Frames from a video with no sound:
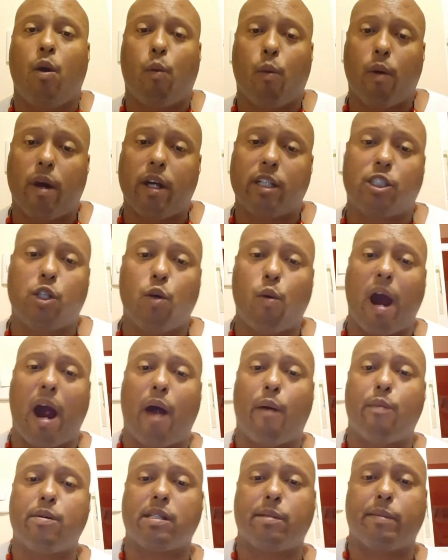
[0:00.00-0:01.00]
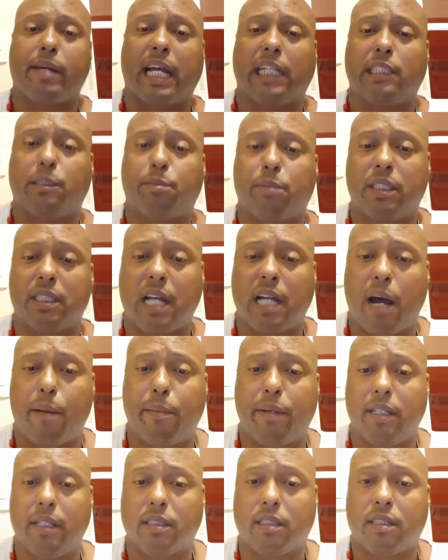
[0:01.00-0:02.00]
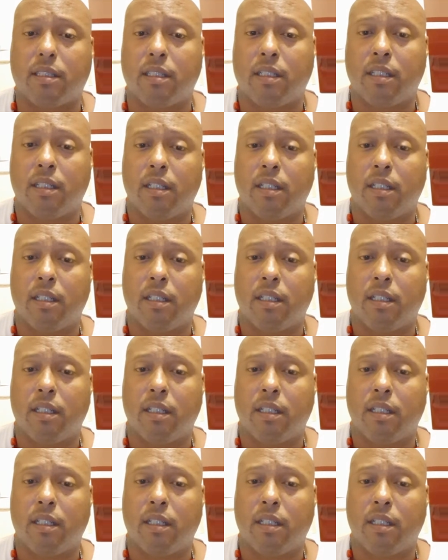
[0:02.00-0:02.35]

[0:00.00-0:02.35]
we are 2 hours. Let me catch up with these comments.